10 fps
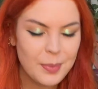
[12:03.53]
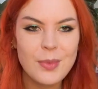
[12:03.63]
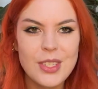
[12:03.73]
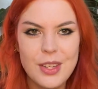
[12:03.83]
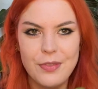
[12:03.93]

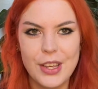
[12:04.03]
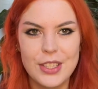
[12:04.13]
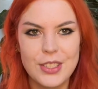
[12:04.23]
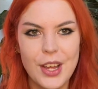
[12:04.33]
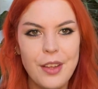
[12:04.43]
So
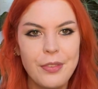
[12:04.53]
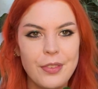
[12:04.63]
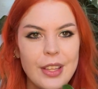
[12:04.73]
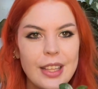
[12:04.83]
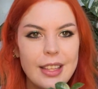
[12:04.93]
first off,
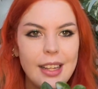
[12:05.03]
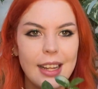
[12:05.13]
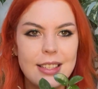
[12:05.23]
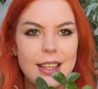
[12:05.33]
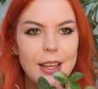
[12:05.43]
the
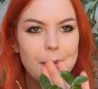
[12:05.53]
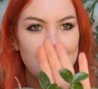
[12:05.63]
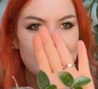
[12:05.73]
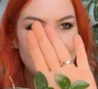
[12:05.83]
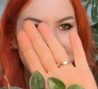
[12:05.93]
classic
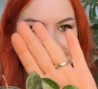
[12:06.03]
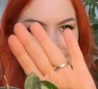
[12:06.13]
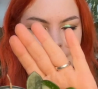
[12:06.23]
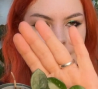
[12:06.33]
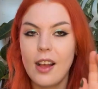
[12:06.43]
Matilde.
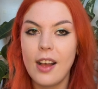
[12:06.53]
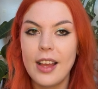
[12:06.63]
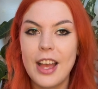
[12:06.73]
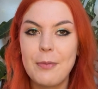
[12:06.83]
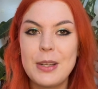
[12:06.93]
I
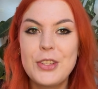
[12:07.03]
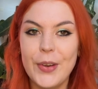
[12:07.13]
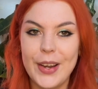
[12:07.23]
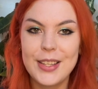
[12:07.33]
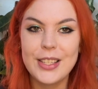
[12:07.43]
have been
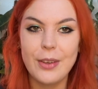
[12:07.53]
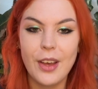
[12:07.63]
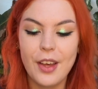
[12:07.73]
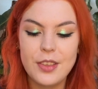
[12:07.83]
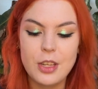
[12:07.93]
trying so
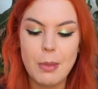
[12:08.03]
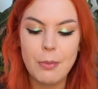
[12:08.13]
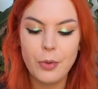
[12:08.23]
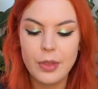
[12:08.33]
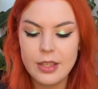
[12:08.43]
hard to
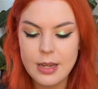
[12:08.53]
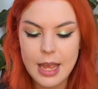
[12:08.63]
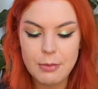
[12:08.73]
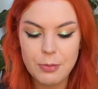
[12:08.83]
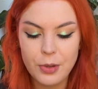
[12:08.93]
remember all these
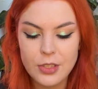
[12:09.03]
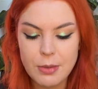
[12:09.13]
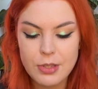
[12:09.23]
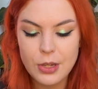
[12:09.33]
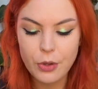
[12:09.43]
names because I'm
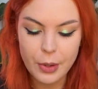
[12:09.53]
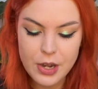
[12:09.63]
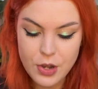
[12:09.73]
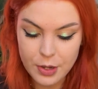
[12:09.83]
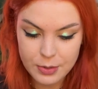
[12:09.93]
still quite
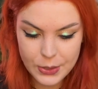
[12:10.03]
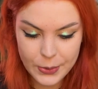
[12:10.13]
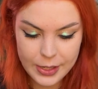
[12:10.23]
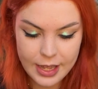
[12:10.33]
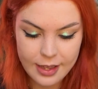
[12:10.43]
new to
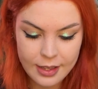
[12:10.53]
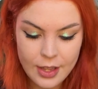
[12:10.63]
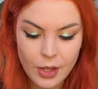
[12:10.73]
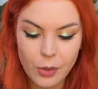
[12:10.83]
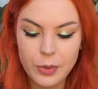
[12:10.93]
Hoya.
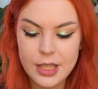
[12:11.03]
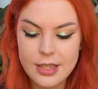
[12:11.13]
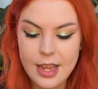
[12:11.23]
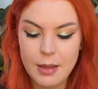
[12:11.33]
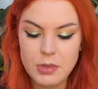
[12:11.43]
All these
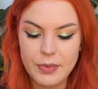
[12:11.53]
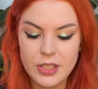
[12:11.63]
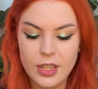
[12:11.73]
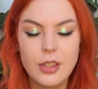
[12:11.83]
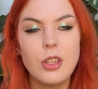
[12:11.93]
names I've had
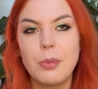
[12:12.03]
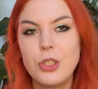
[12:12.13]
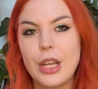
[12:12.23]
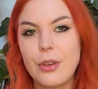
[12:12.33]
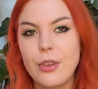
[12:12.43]
to like double
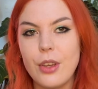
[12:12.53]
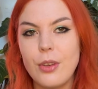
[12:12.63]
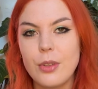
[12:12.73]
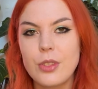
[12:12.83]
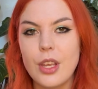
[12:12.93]
check on
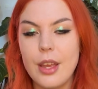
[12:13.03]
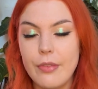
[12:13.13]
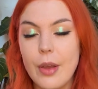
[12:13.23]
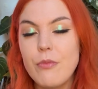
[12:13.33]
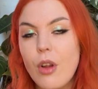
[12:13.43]
Google, so if
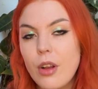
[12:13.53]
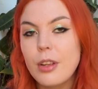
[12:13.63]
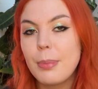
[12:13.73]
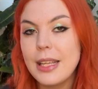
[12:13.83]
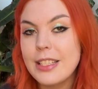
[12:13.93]
I'm wrong,
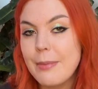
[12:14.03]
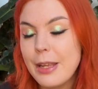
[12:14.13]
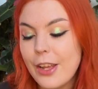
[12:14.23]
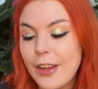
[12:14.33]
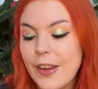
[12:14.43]
please let me
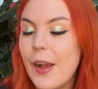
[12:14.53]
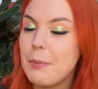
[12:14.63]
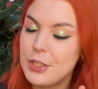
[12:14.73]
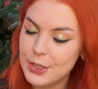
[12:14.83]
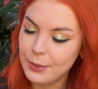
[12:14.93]
know. I'm
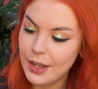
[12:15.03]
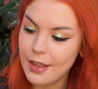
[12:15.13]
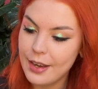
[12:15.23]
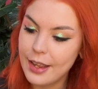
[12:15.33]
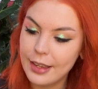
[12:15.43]
still
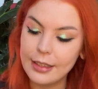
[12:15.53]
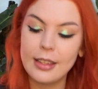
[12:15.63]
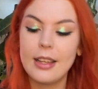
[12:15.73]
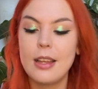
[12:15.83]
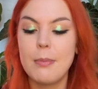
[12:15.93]
learning,
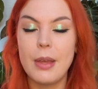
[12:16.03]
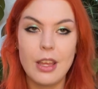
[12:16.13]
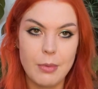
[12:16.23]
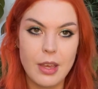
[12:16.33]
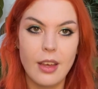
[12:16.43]
but
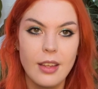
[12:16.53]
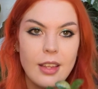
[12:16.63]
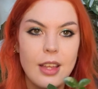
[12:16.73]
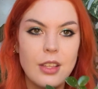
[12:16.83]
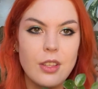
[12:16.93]
here we are.
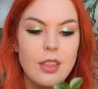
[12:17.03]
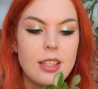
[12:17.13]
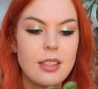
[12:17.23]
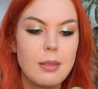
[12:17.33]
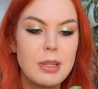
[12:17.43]
So
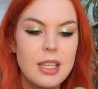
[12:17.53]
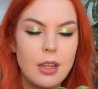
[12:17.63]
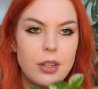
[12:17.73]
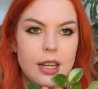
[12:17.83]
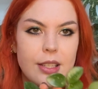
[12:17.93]
this is the
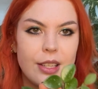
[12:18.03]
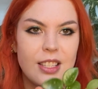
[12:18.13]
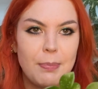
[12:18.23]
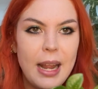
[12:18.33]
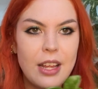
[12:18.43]
Matilde and it's the
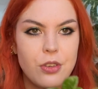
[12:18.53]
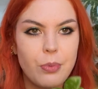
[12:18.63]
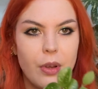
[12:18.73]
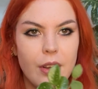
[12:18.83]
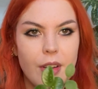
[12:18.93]
splash
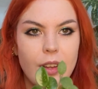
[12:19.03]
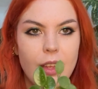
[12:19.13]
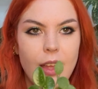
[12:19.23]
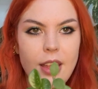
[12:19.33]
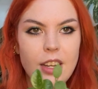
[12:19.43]
one.
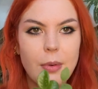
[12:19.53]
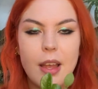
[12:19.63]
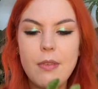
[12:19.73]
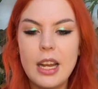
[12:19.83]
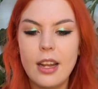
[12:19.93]
Now I
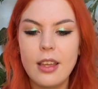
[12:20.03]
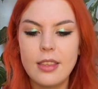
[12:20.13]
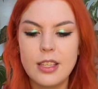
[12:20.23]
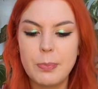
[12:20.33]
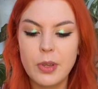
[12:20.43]
really like
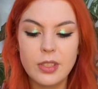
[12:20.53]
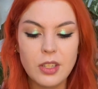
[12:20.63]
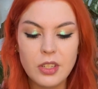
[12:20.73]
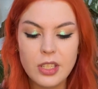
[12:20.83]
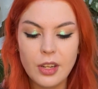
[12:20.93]
this because it
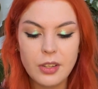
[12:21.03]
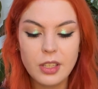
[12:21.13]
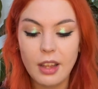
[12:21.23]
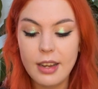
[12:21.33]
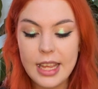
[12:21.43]
just looks
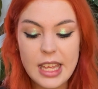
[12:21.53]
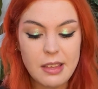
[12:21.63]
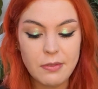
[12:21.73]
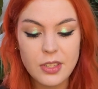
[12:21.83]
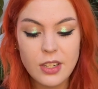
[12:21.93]
like
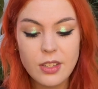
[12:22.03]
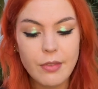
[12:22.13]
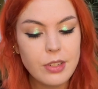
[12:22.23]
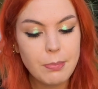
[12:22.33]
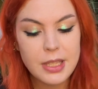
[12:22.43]
leaves. It
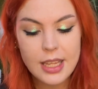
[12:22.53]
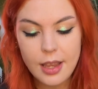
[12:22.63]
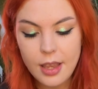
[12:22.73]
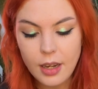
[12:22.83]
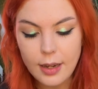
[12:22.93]
doesn't
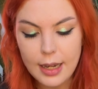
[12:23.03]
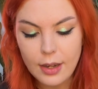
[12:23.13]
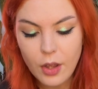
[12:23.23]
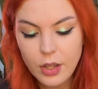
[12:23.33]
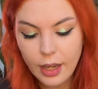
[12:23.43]
particularly
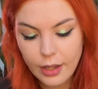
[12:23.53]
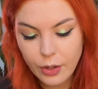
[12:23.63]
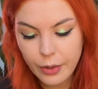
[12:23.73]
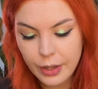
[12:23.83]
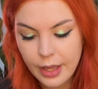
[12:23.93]
look like a
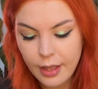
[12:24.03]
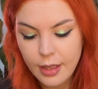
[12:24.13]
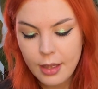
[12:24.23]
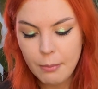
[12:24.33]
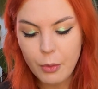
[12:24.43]
Hoya,
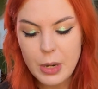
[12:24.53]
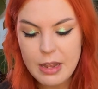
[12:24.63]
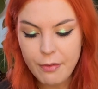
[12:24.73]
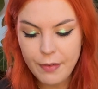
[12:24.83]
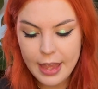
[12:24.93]
but when you
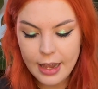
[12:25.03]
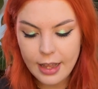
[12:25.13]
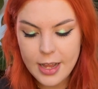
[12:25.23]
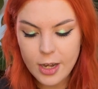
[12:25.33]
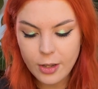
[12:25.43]
feel it
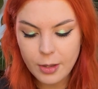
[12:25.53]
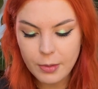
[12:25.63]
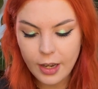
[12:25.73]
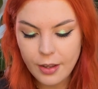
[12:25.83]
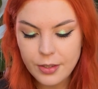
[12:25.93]
and you look up
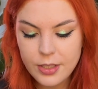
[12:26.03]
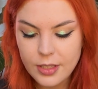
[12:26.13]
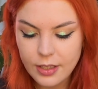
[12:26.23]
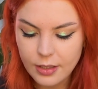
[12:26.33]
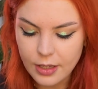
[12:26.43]
close,
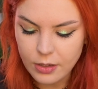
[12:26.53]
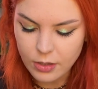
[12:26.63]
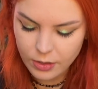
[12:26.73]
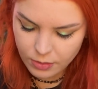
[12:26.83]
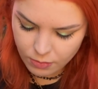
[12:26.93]
it
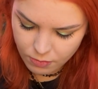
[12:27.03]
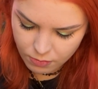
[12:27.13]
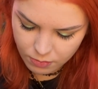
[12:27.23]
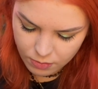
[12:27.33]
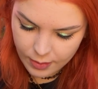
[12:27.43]
does.
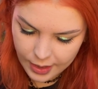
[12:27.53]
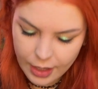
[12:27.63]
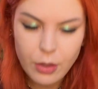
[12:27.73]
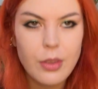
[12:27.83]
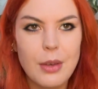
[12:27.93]
Oh, I
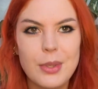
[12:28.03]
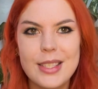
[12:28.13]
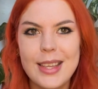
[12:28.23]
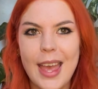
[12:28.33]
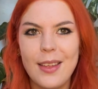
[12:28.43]
thought that was
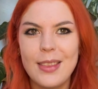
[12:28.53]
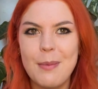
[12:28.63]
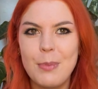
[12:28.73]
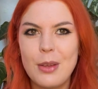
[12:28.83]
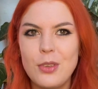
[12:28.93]
scale then,
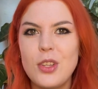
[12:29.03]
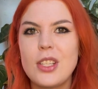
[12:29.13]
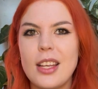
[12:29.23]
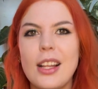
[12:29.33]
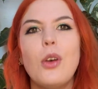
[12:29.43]
but it was just
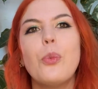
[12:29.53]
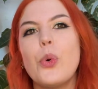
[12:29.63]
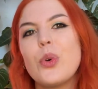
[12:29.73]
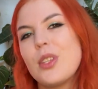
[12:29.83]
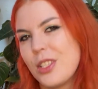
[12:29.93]
like a little
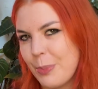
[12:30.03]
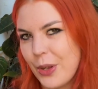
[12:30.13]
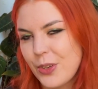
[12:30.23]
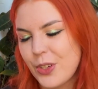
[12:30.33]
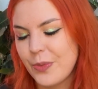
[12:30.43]
water
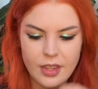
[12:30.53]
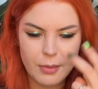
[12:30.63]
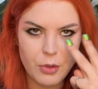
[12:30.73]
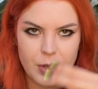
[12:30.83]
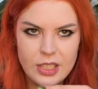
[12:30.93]
spot. I'm
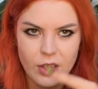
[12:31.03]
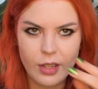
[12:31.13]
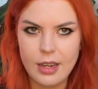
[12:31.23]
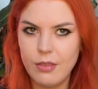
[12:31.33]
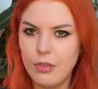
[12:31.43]
always
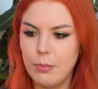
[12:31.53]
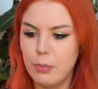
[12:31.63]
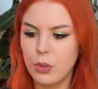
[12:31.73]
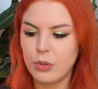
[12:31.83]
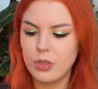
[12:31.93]
looking for
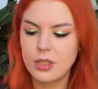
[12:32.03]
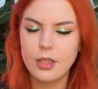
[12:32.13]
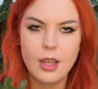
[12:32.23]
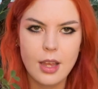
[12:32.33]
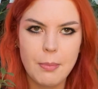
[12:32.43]
bugs,
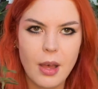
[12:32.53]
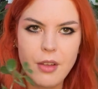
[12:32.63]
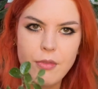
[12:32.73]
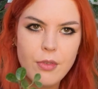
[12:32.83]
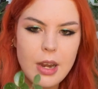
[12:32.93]
but I
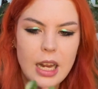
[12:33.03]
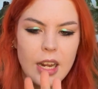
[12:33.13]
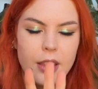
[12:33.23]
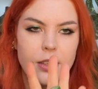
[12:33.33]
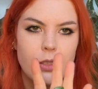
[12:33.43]
really
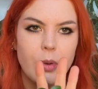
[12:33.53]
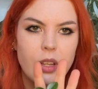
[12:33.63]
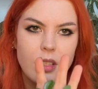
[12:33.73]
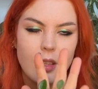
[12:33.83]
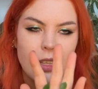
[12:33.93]
like this one.
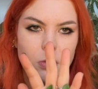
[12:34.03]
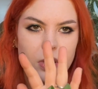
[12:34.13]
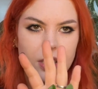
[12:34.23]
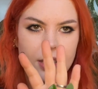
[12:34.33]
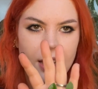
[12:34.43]
So this was
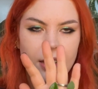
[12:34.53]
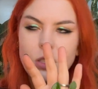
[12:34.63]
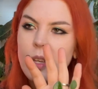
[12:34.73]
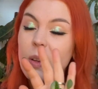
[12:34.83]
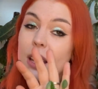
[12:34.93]
just like a
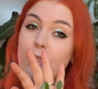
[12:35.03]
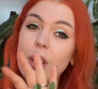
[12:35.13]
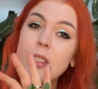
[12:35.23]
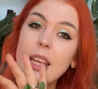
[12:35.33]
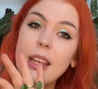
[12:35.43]
2-leaf
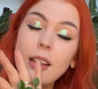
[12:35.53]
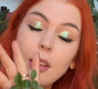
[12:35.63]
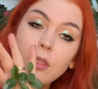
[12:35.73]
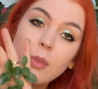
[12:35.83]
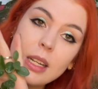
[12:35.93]
cutting. It
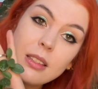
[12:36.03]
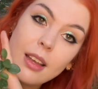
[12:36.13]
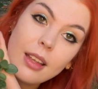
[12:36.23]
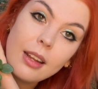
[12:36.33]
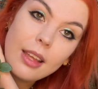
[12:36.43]
was really
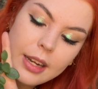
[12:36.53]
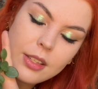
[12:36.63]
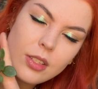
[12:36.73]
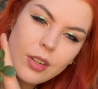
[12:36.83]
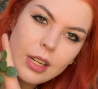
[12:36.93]
tiny and it's
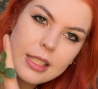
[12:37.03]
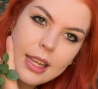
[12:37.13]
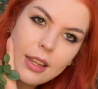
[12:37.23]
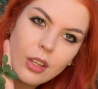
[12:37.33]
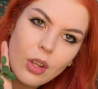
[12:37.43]
suddenly
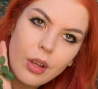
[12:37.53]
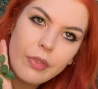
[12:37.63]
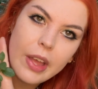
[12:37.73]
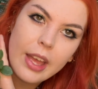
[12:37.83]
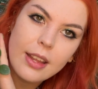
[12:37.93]
taken off
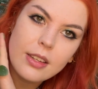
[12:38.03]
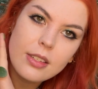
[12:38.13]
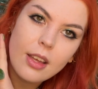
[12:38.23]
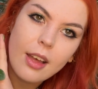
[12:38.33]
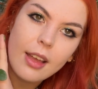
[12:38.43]
and
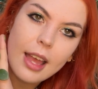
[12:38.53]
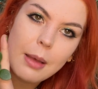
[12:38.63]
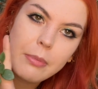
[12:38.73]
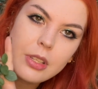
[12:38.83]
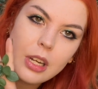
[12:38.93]
I
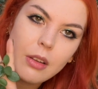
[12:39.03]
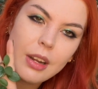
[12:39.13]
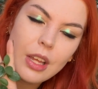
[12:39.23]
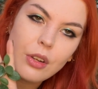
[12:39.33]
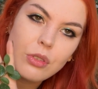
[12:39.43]

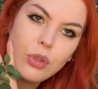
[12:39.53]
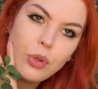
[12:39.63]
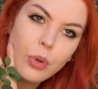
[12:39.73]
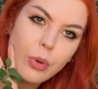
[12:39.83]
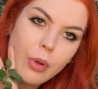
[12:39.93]
absolutely
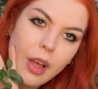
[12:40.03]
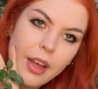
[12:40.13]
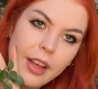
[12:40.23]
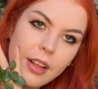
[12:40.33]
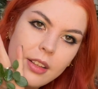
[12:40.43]
adore
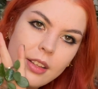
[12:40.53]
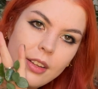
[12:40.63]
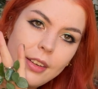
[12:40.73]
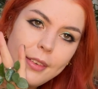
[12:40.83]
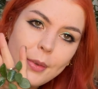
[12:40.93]
her.
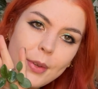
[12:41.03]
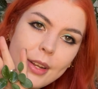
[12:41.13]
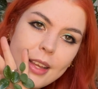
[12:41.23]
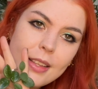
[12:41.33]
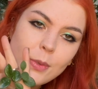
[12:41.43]
Look at it,
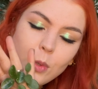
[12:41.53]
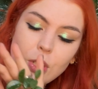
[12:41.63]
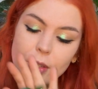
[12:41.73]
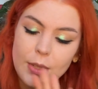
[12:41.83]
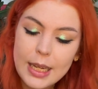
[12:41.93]
it's all
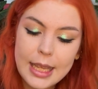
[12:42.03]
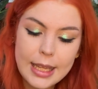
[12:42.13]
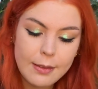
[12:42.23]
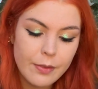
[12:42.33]
shiny.